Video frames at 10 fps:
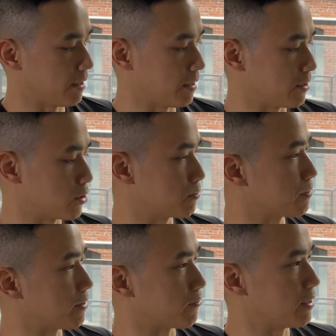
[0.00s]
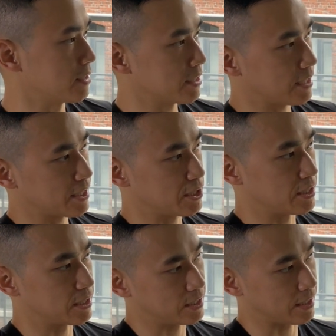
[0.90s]
in terms of my friends, I can actually
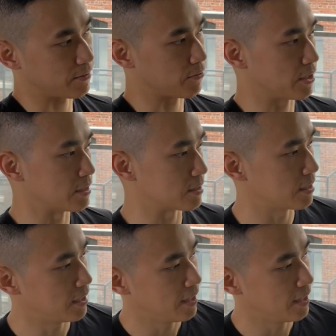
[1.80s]
just select friends.